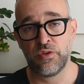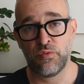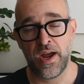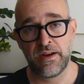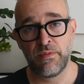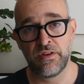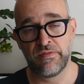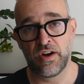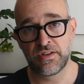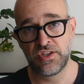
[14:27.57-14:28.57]
right amount of
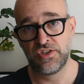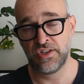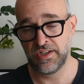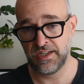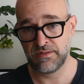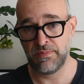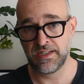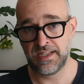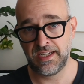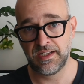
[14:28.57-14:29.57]
oxygen is
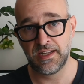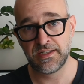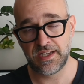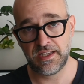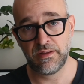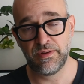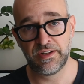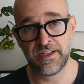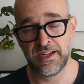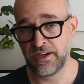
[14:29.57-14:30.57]
maintained inside the
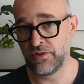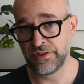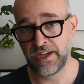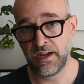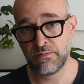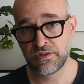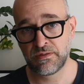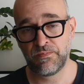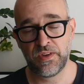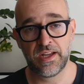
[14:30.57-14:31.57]
building at all times.
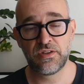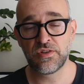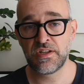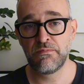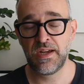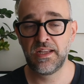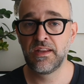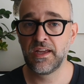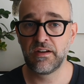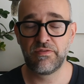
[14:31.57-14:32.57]
That doesn't mean
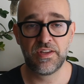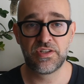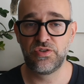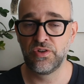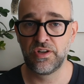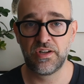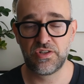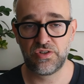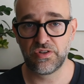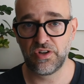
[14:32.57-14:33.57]
that if this unit is
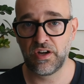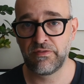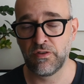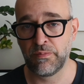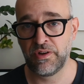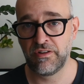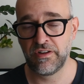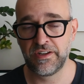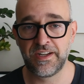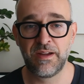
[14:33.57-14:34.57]
shut off for a period
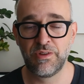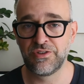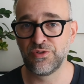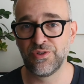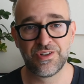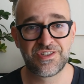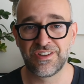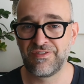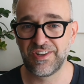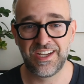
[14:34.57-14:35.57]
of time that you're going to
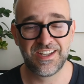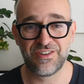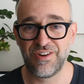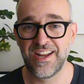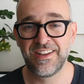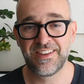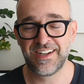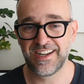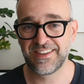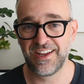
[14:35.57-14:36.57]
suffocate or anything
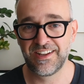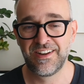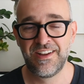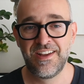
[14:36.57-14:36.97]
like that.